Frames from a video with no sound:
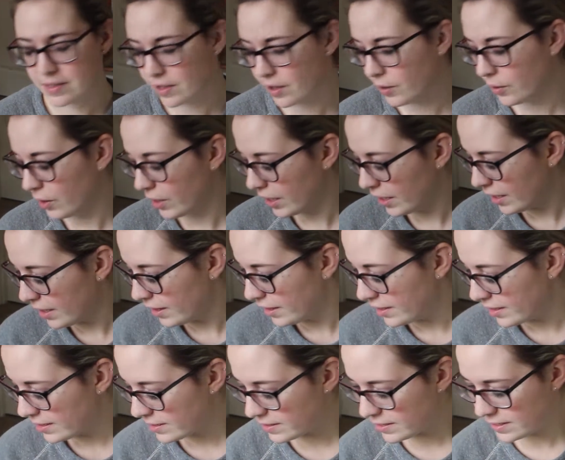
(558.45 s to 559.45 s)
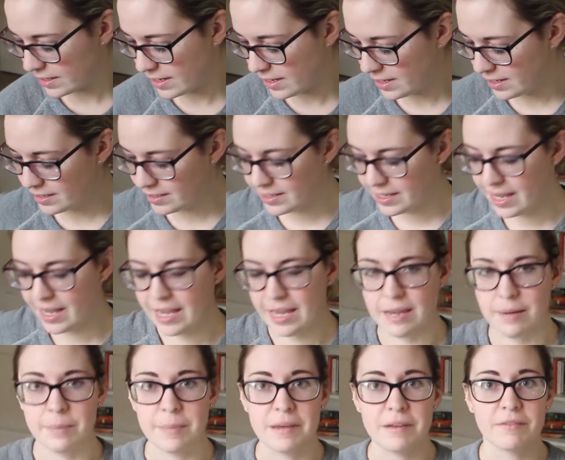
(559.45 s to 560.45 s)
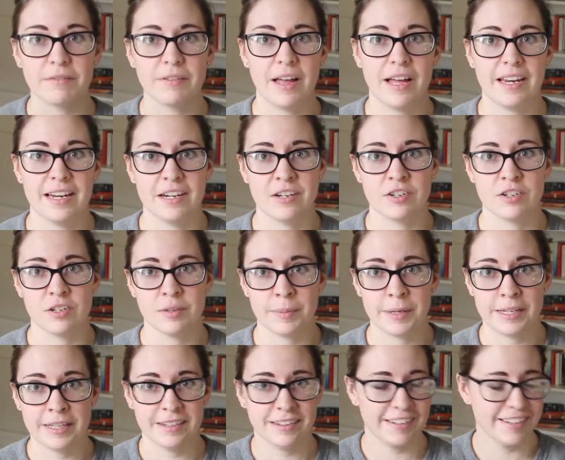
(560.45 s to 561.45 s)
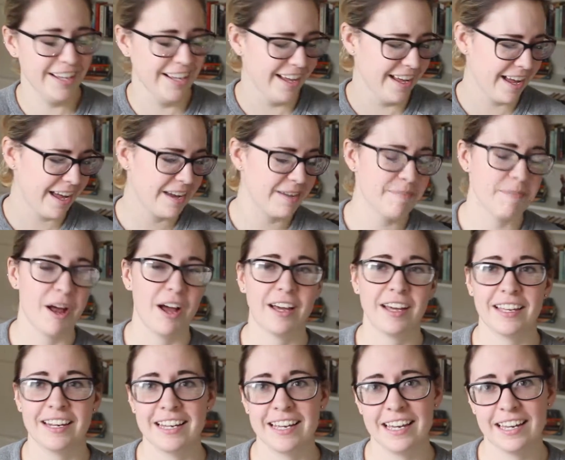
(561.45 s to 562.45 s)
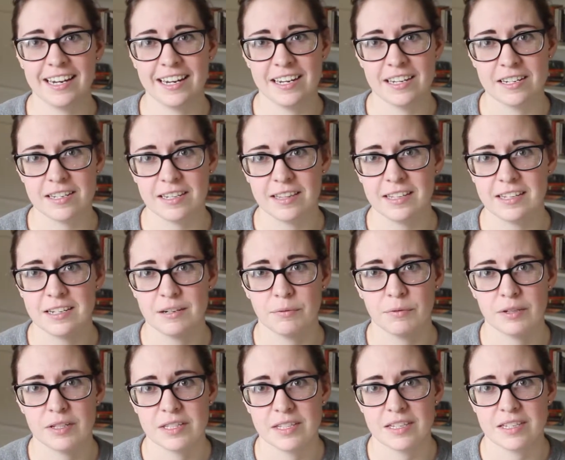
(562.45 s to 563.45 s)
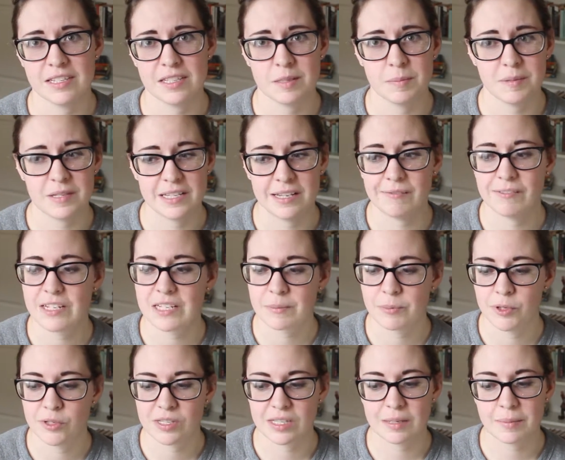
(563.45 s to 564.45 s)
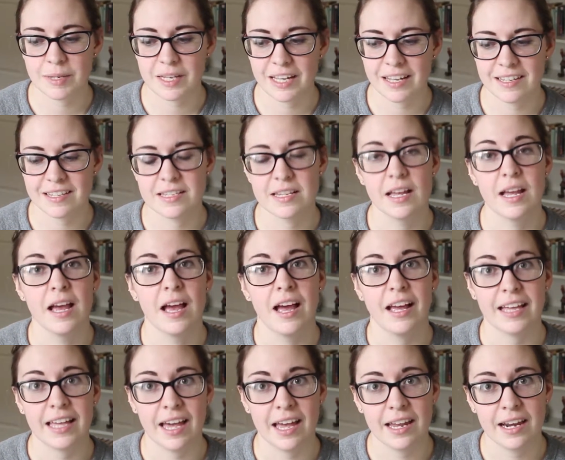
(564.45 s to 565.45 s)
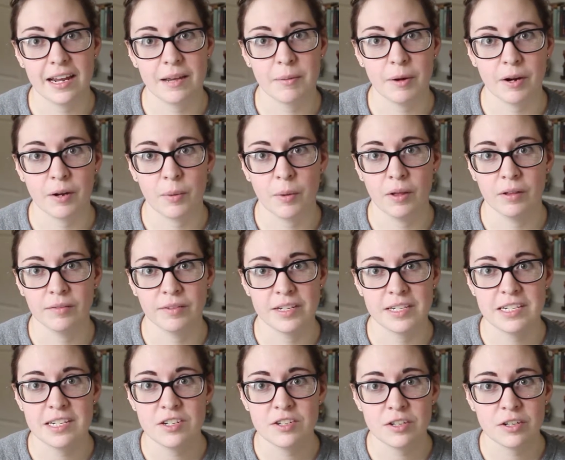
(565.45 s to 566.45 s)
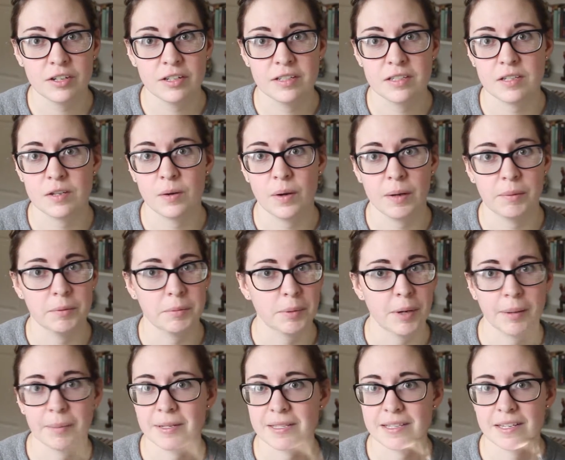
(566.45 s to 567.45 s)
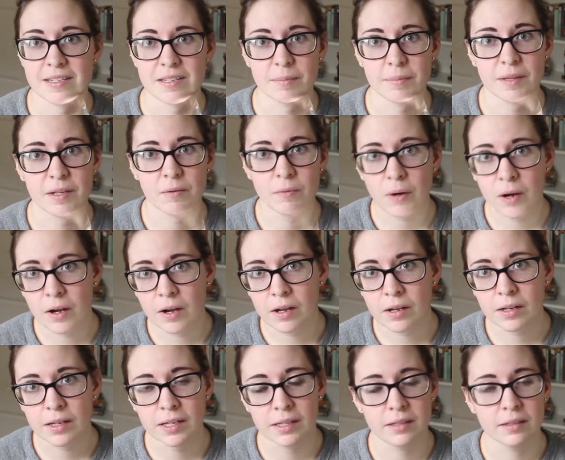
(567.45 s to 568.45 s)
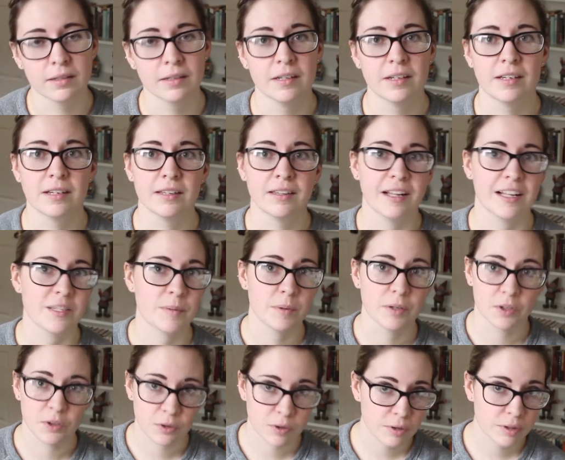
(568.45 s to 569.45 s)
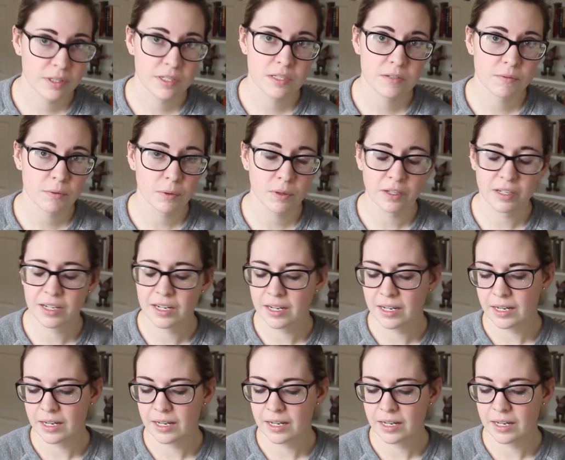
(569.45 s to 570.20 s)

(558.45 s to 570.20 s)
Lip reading: So this is a B flat instrument. I'm not going to get into the differences and specifics, mostly because, again, I'm not a qualified teacher, and so I would probably say something wrong, and that's what Google is for.